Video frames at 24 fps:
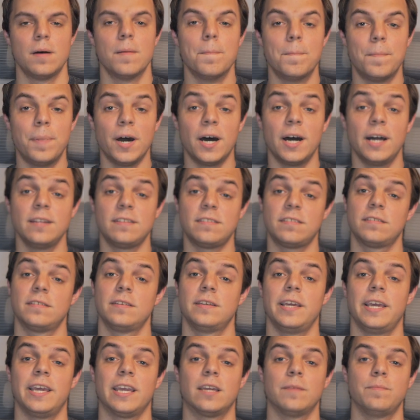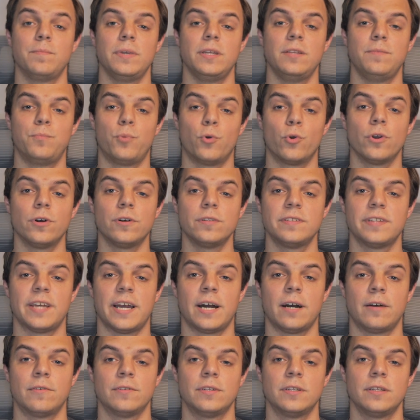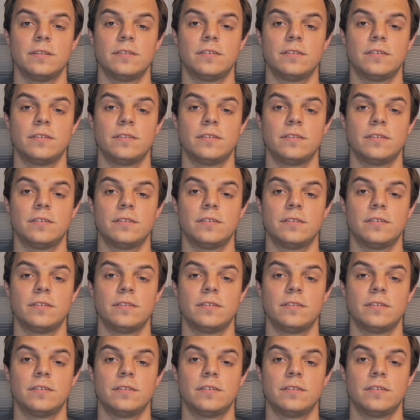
but it can be boiled down